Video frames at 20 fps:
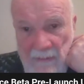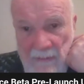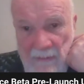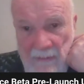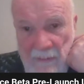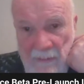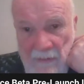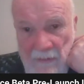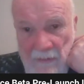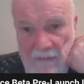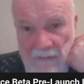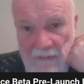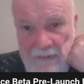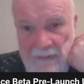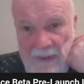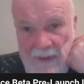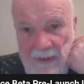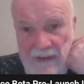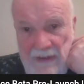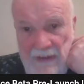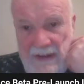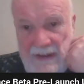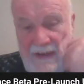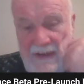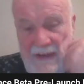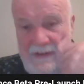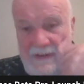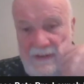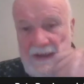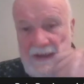Movers, because it
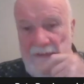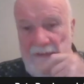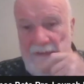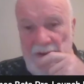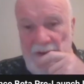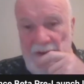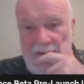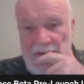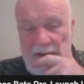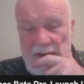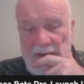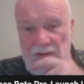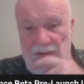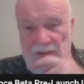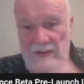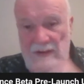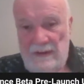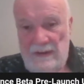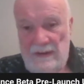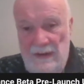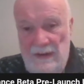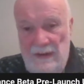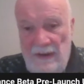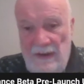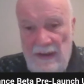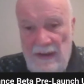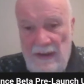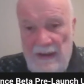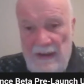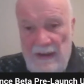gives an advantage.
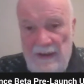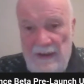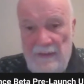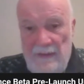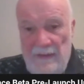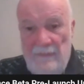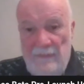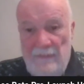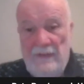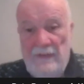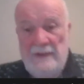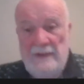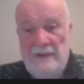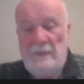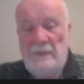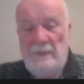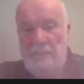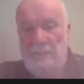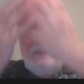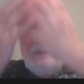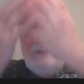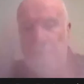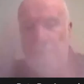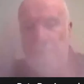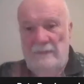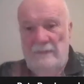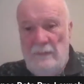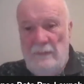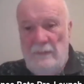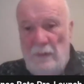And Facebook
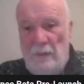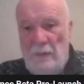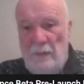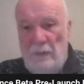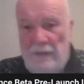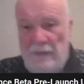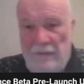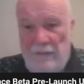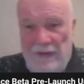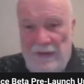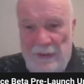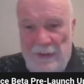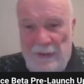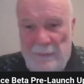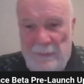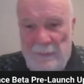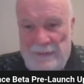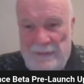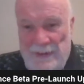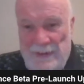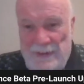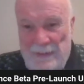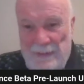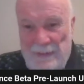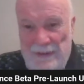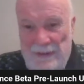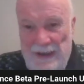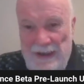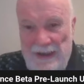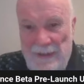moved everything up, and so
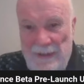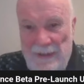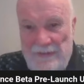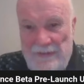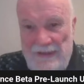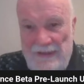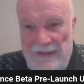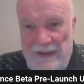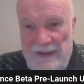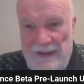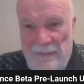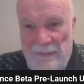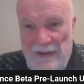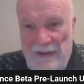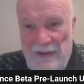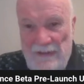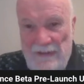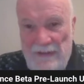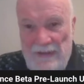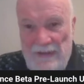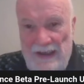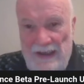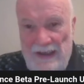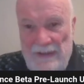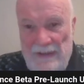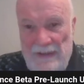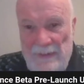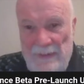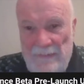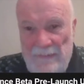I was reading part of the
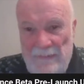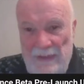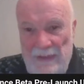next one.